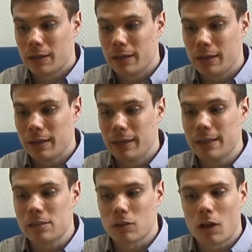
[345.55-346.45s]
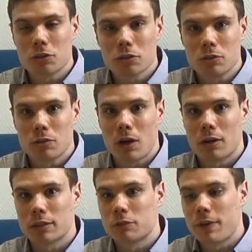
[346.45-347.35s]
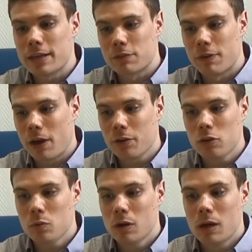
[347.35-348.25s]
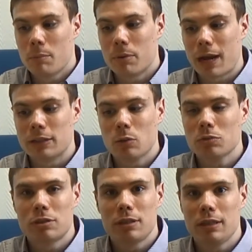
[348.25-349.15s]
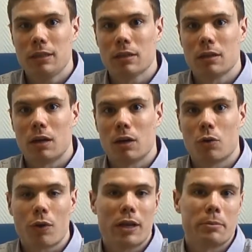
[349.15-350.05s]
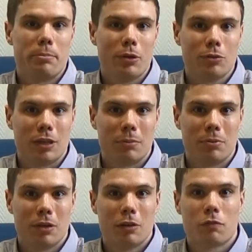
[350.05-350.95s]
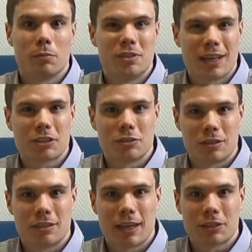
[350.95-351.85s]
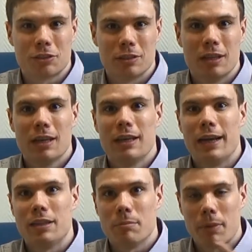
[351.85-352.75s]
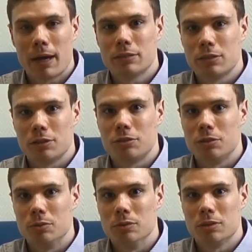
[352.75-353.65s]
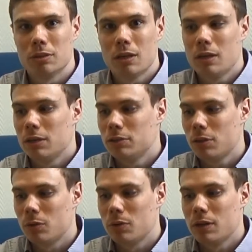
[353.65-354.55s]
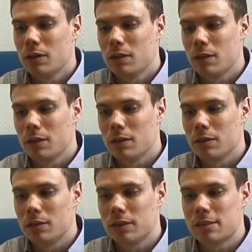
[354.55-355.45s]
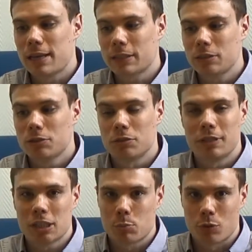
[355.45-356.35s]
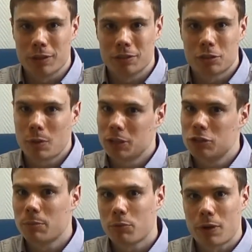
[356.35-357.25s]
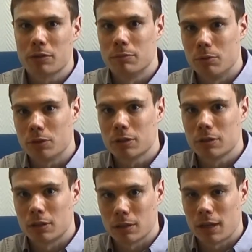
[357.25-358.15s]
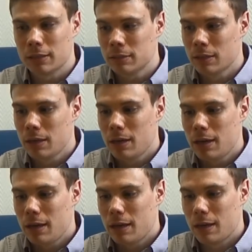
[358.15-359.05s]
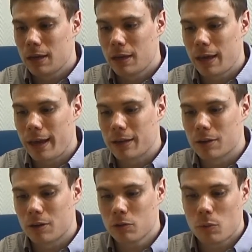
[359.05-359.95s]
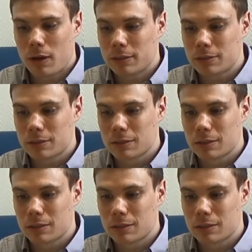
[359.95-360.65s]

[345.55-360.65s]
it is logical on its face value, but I don't see a great build-up from section to section in the minds of the students. So the sections are disparate, so I jump around the book a lot, and otherwise